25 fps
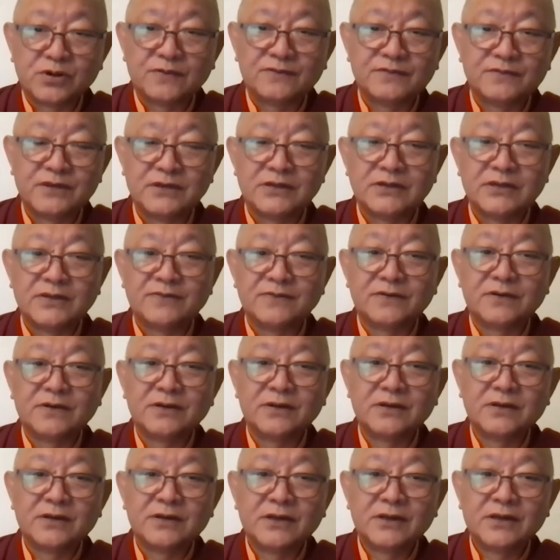of the
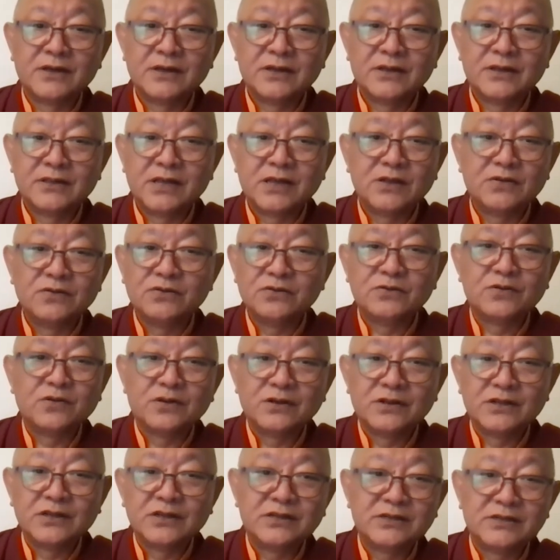river, then you
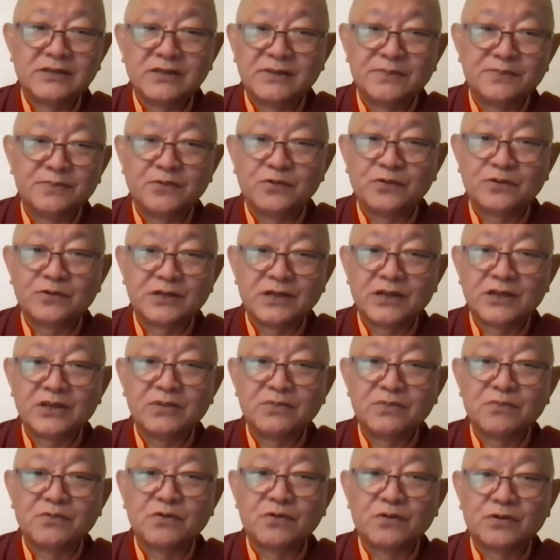don't need the boat
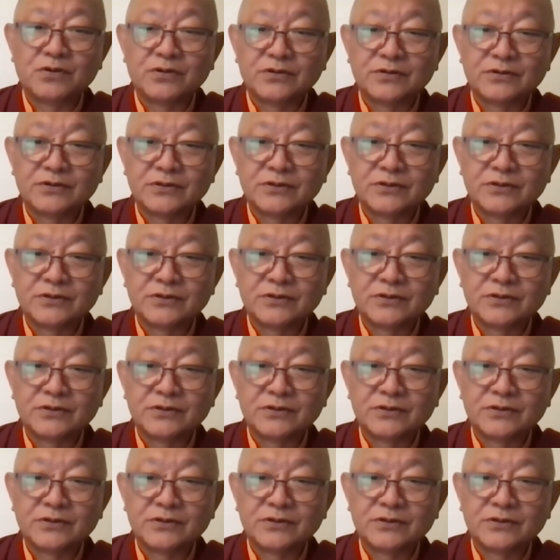anymore.